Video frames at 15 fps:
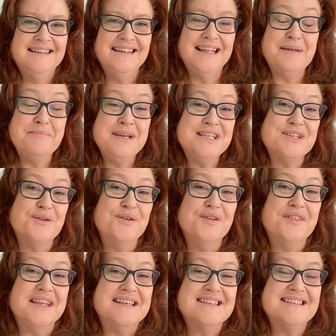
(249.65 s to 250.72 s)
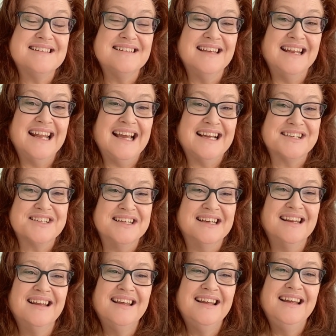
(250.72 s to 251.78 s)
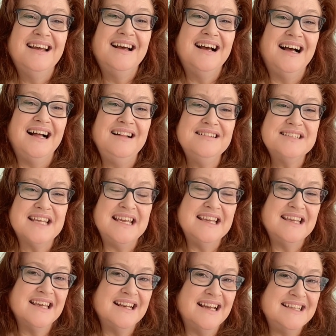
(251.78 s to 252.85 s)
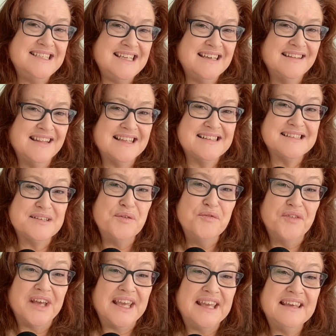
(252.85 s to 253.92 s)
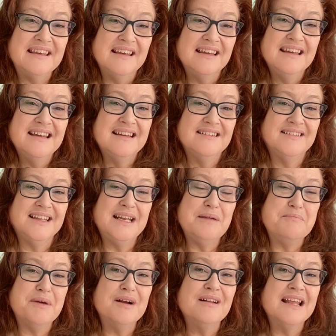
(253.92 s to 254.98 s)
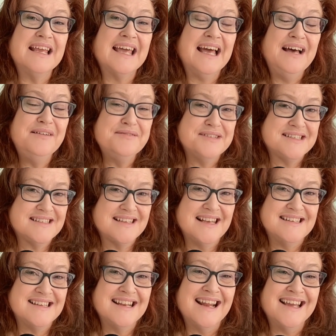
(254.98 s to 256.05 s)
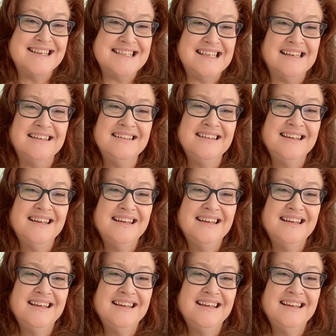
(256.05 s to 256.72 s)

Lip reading: Let me show you this in action. I'll take an idea that's so vague that it barely counts as an idea